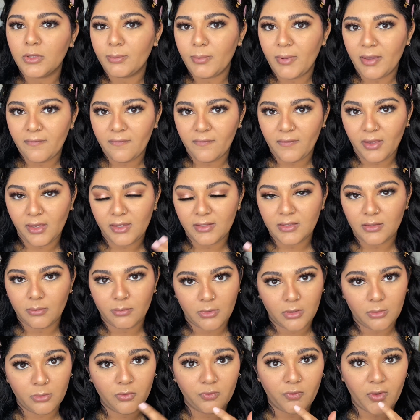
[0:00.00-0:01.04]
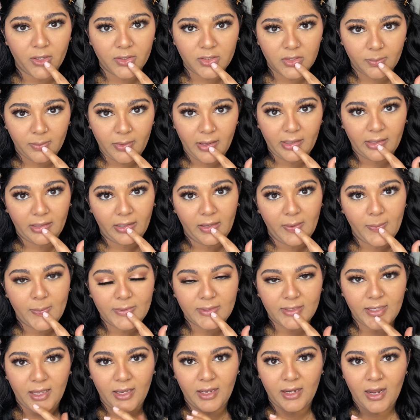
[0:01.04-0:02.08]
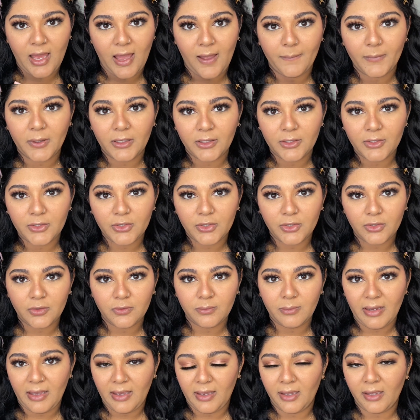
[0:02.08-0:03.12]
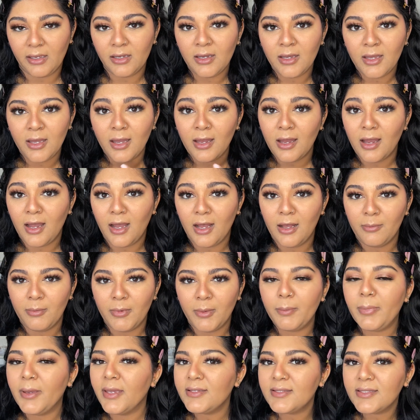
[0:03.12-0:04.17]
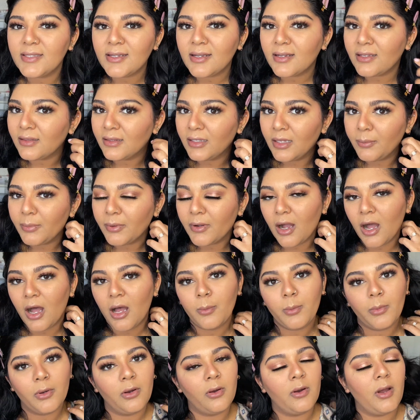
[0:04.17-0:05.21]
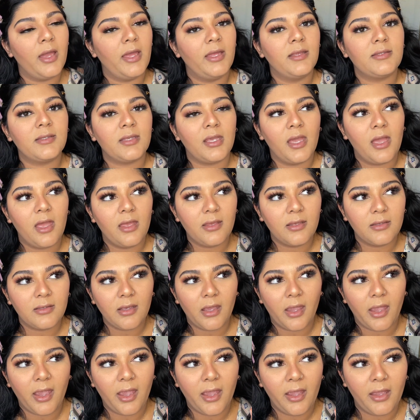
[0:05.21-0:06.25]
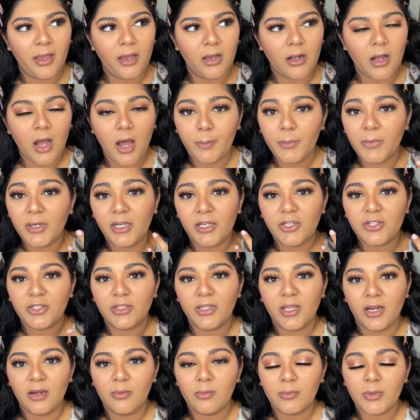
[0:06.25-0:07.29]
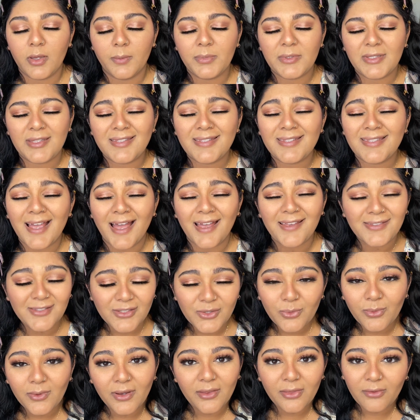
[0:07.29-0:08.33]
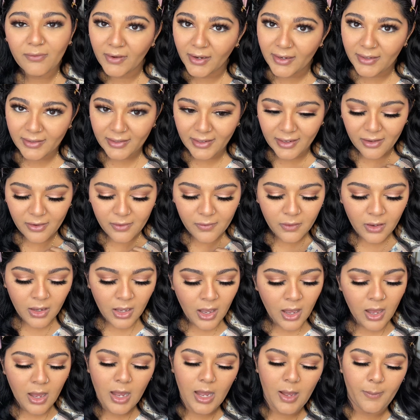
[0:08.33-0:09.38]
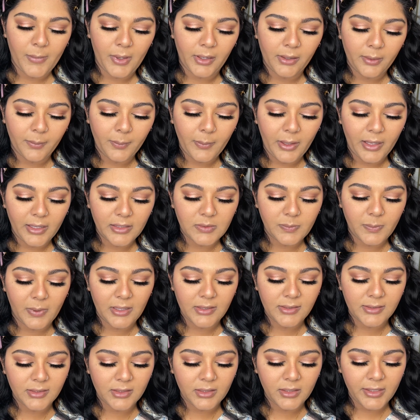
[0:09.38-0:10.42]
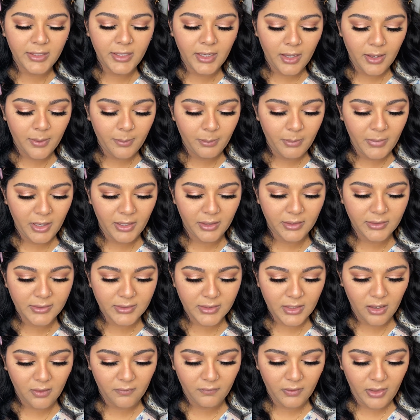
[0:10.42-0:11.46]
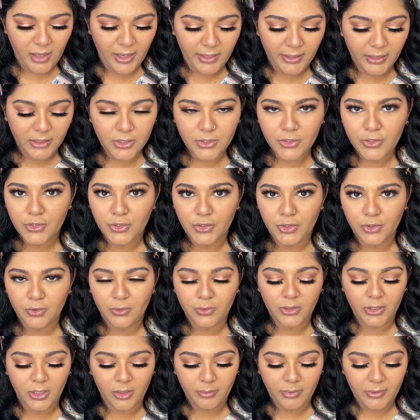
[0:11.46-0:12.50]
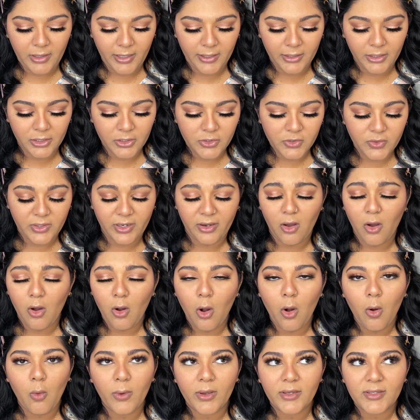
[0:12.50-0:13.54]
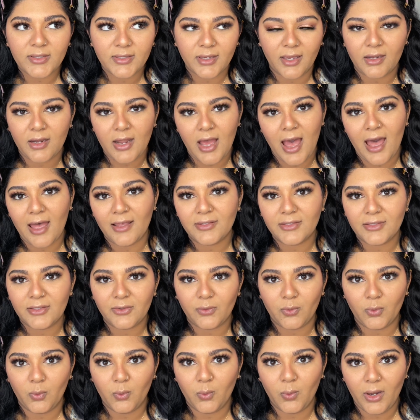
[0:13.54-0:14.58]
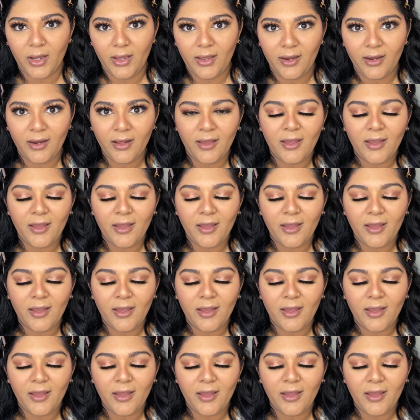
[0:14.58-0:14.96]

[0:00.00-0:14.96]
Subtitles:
my face, I'm gonna move on to my lips, and I'm gonna do my basic lip combo. It's a combination that I'm obsessed with right now, and it's basically a mix of like 2 lip liners. So I always get asked what